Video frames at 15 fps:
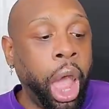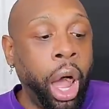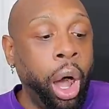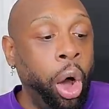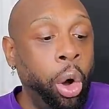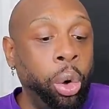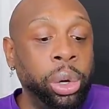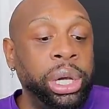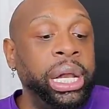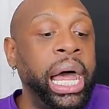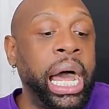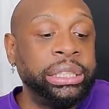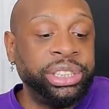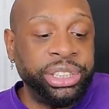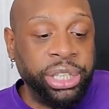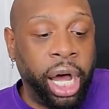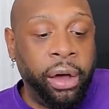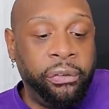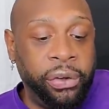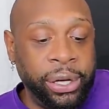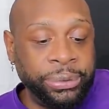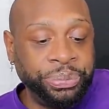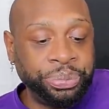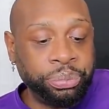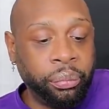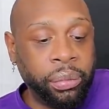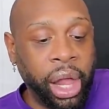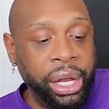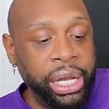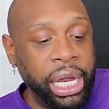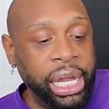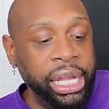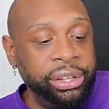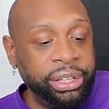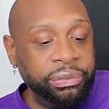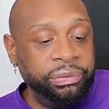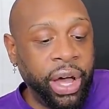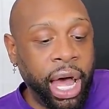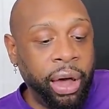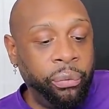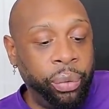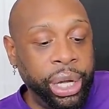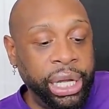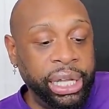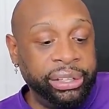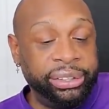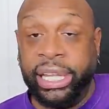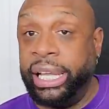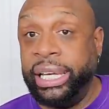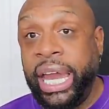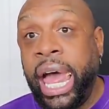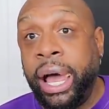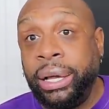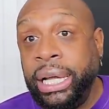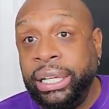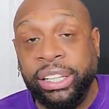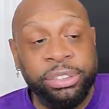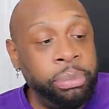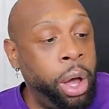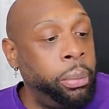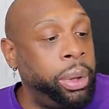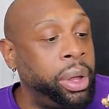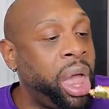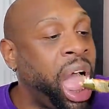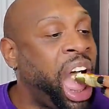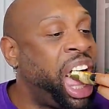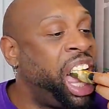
A whole lot of stuff that he's involved with is selling out at this moment.